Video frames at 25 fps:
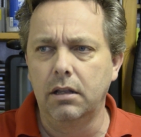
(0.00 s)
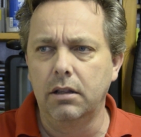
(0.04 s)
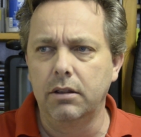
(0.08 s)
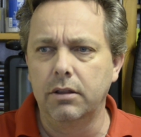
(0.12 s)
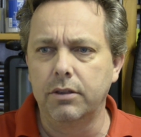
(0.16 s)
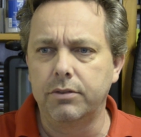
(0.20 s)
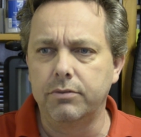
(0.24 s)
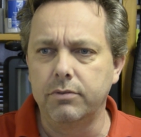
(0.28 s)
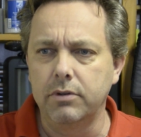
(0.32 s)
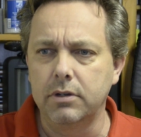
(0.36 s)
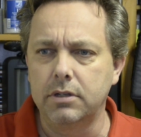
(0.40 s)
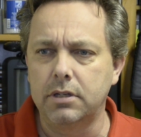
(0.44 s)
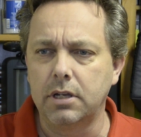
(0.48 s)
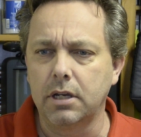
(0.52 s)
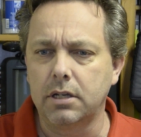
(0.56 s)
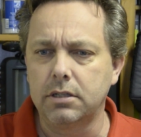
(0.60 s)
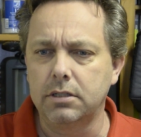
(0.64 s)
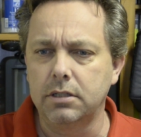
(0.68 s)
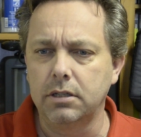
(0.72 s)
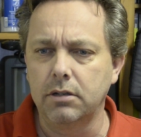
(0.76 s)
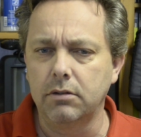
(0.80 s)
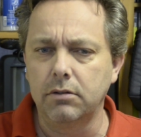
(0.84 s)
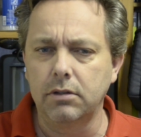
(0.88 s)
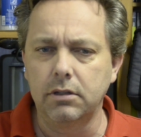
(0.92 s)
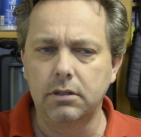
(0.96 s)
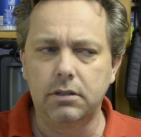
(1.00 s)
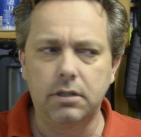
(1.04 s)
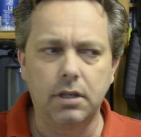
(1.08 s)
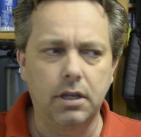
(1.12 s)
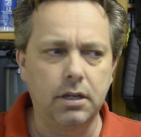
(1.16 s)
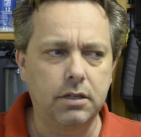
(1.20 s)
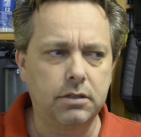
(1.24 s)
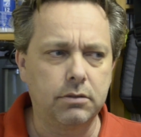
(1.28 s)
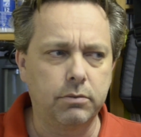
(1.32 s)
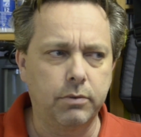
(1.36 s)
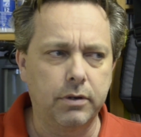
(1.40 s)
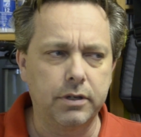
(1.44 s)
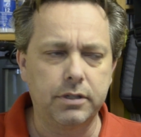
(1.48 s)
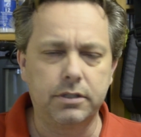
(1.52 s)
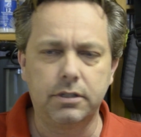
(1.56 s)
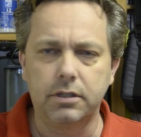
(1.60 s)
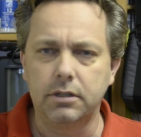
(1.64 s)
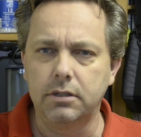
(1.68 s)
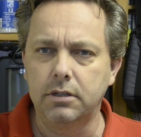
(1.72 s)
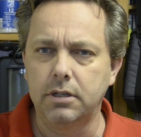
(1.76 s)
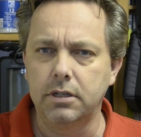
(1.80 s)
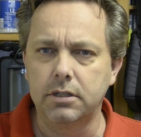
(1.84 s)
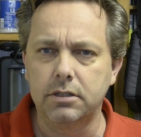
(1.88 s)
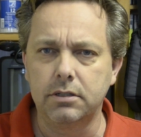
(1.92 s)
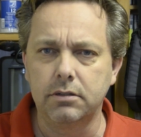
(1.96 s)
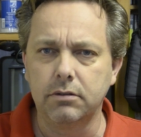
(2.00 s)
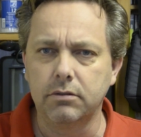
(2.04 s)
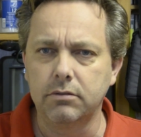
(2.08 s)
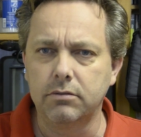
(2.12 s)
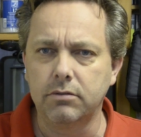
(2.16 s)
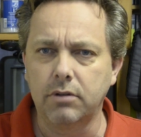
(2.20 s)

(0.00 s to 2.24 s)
the 360 only takes Western Digital